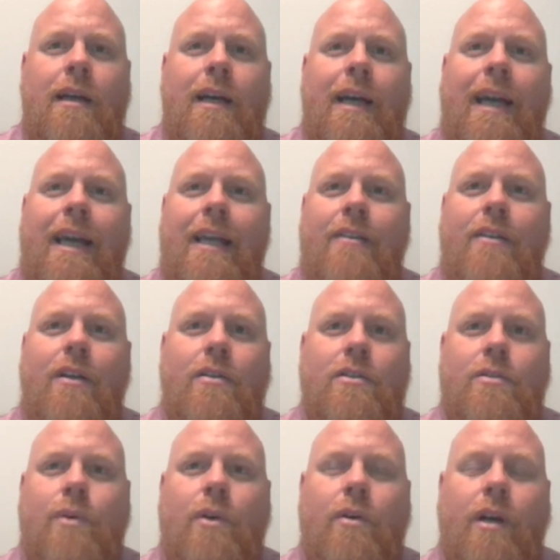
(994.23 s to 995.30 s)
aid
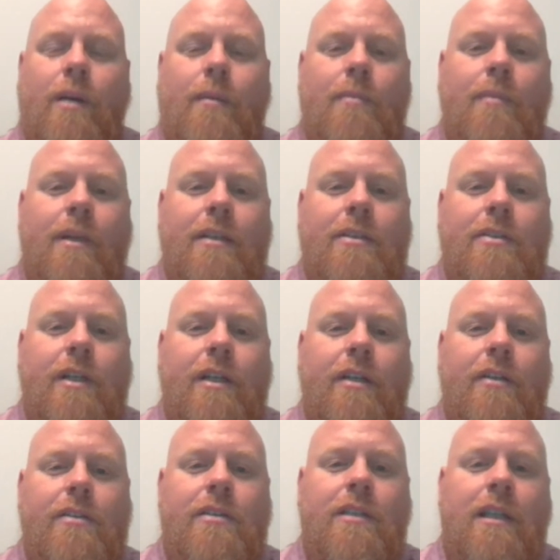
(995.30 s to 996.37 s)
those program
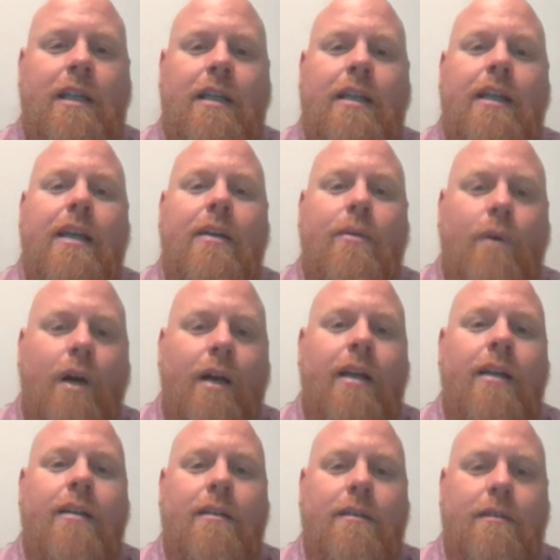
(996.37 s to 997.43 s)
administrators in
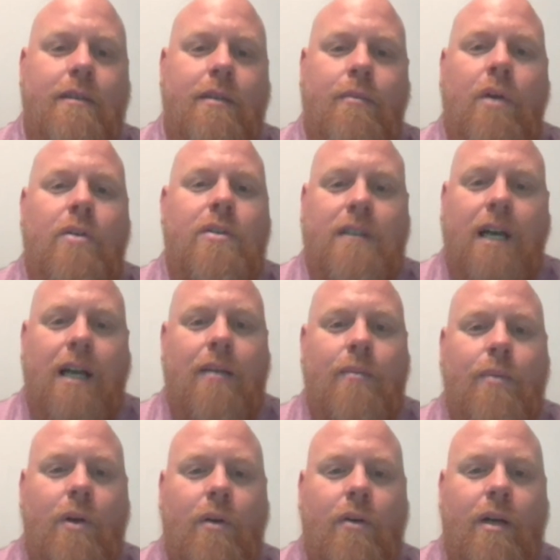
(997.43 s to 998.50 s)
running the most
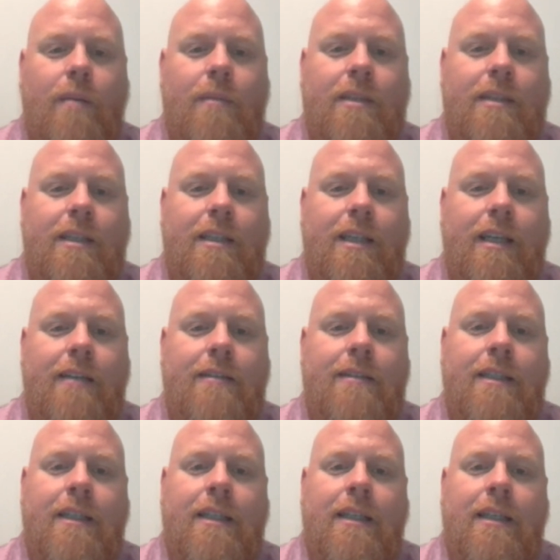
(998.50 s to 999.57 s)
solid program that they can.
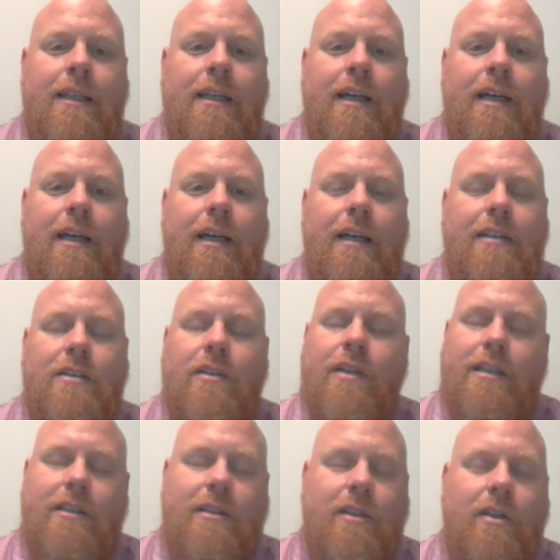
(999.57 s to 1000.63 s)
And
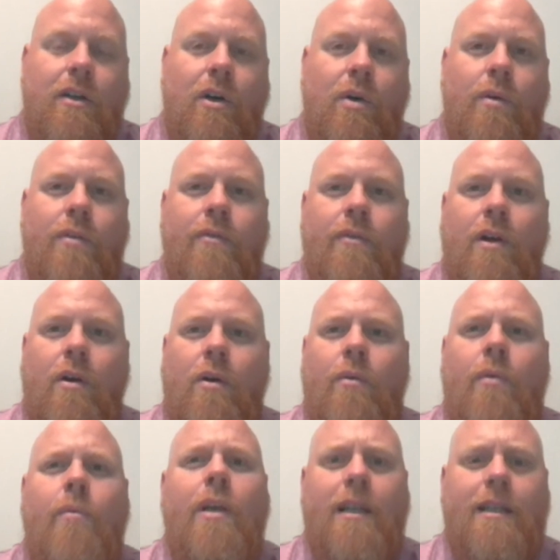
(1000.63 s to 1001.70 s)
so that's the goal with
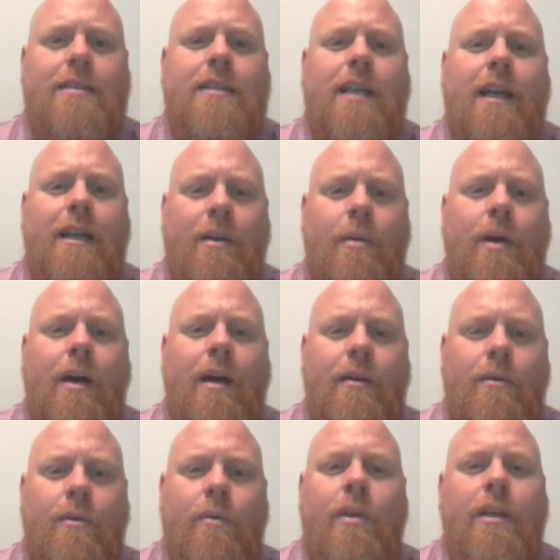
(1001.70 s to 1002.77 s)
FLO. We're really excited
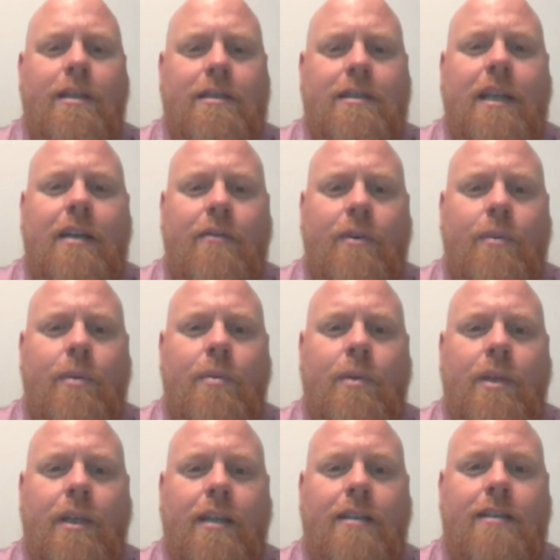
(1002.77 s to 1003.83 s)
about it, and we're really excited for
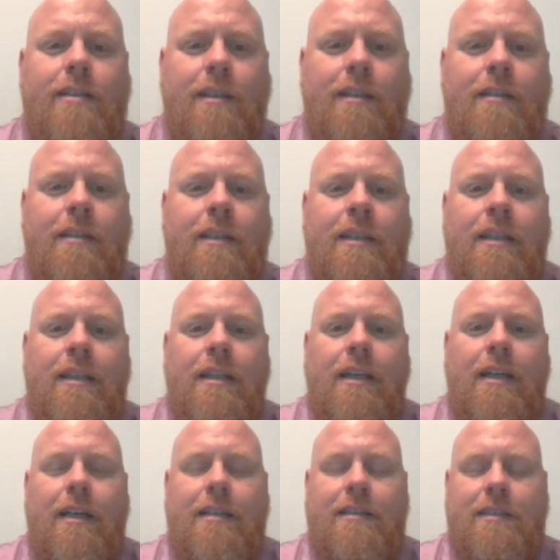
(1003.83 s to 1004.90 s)
people to get
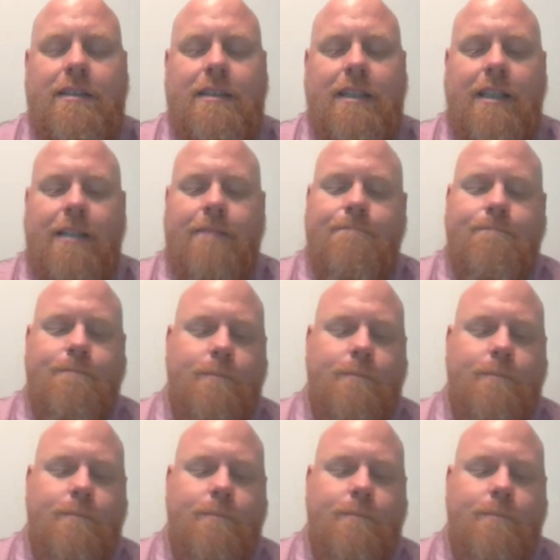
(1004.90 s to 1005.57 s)
to see it.